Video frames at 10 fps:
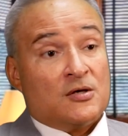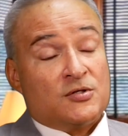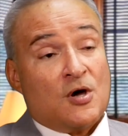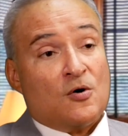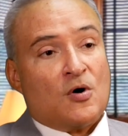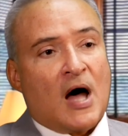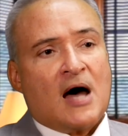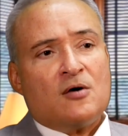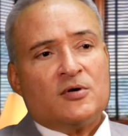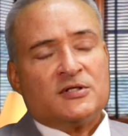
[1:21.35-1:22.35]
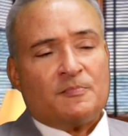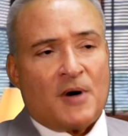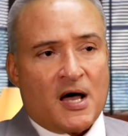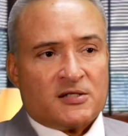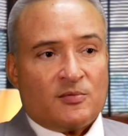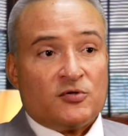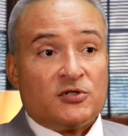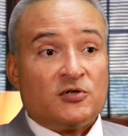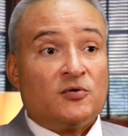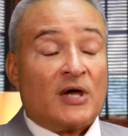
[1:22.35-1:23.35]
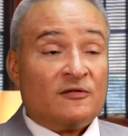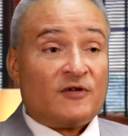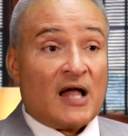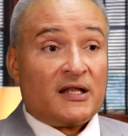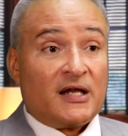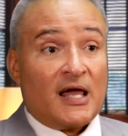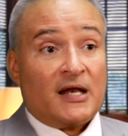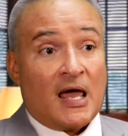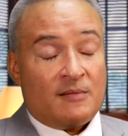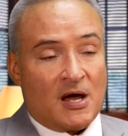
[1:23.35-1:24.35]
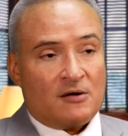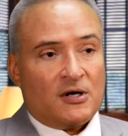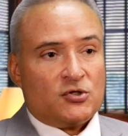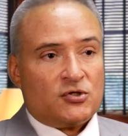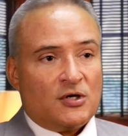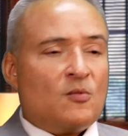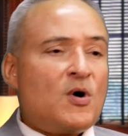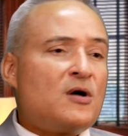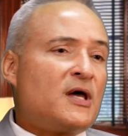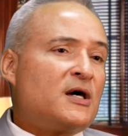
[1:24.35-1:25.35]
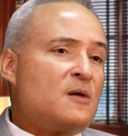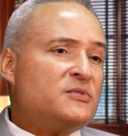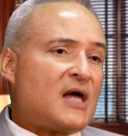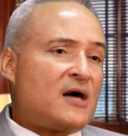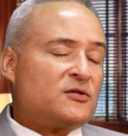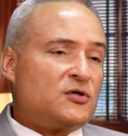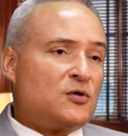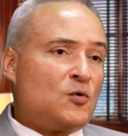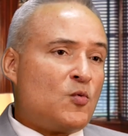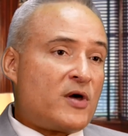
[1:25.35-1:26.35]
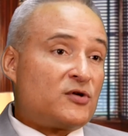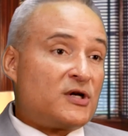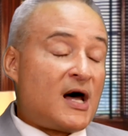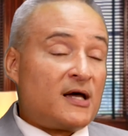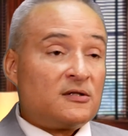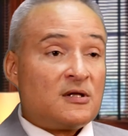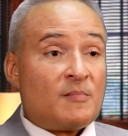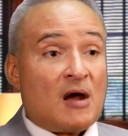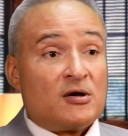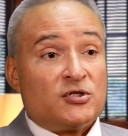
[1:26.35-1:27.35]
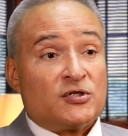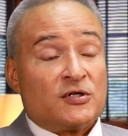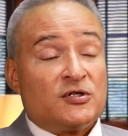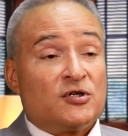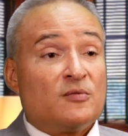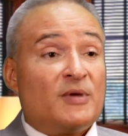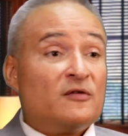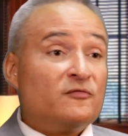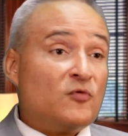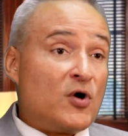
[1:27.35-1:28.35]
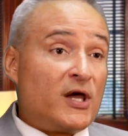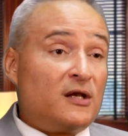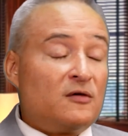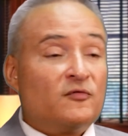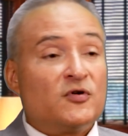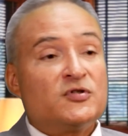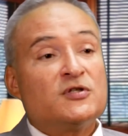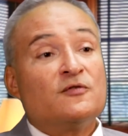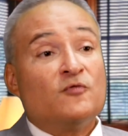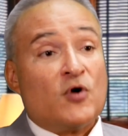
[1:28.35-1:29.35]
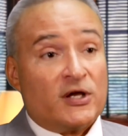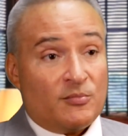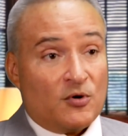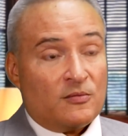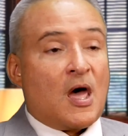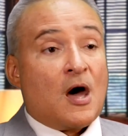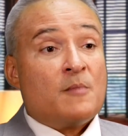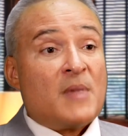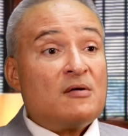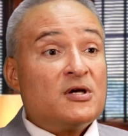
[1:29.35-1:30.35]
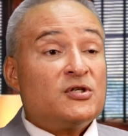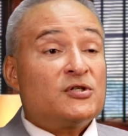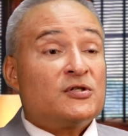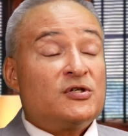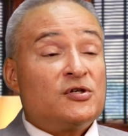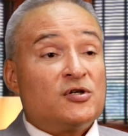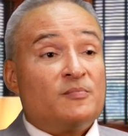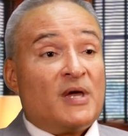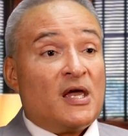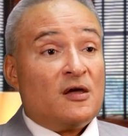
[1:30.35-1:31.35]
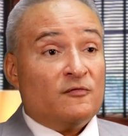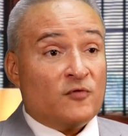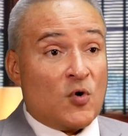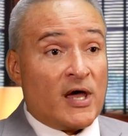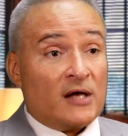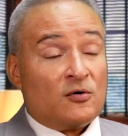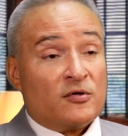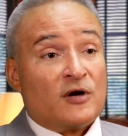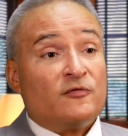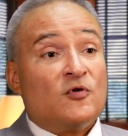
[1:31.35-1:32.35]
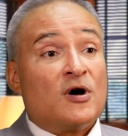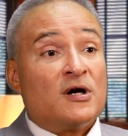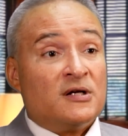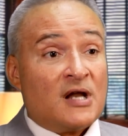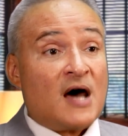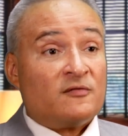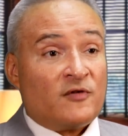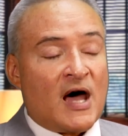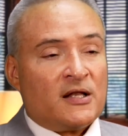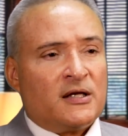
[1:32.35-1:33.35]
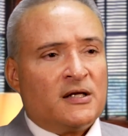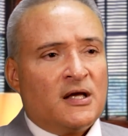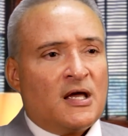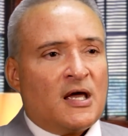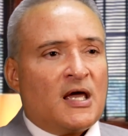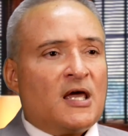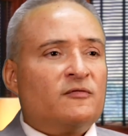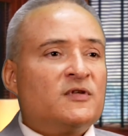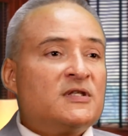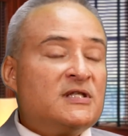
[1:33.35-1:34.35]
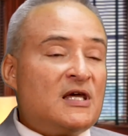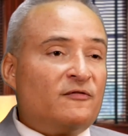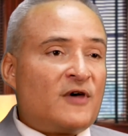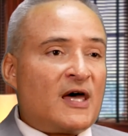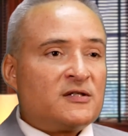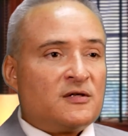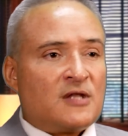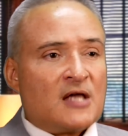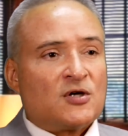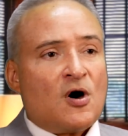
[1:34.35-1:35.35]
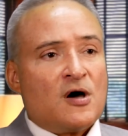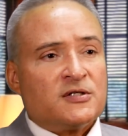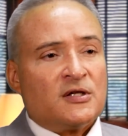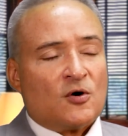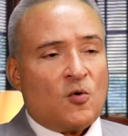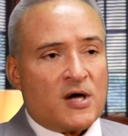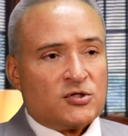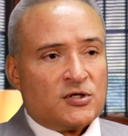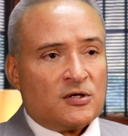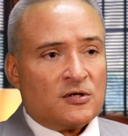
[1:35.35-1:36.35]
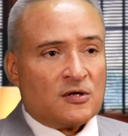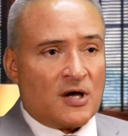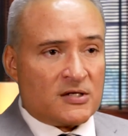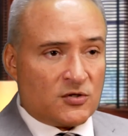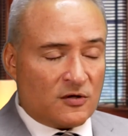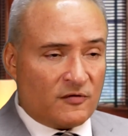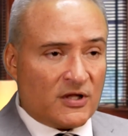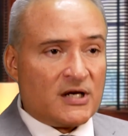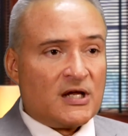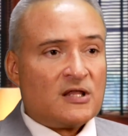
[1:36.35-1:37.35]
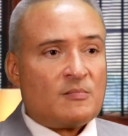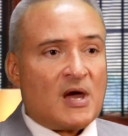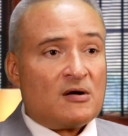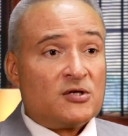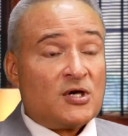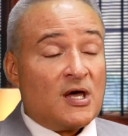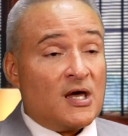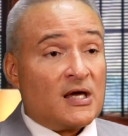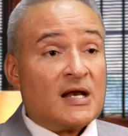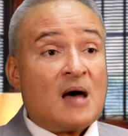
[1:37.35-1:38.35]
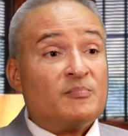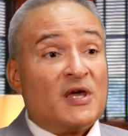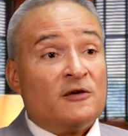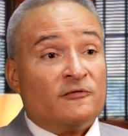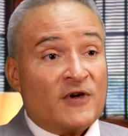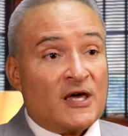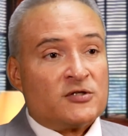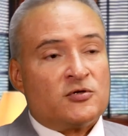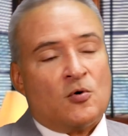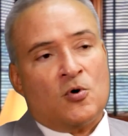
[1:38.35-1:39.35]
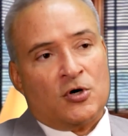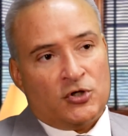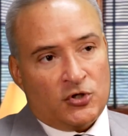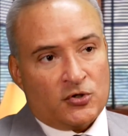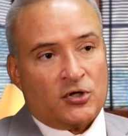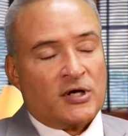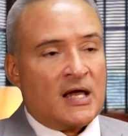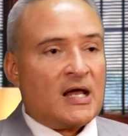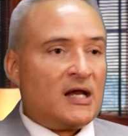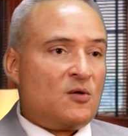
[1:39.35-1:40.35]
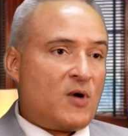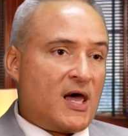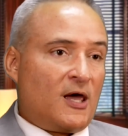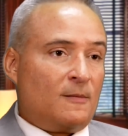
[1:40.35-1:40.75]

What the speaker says: So, how is it possible to invalidate a marriage? Well, it comes down to whether or not the marriage is considered to be void versus voidable. A marriage is considered to be void or therefore not valid if the defect that's causing the question as to the validity of the marriage cannot be fixed or cured in any way.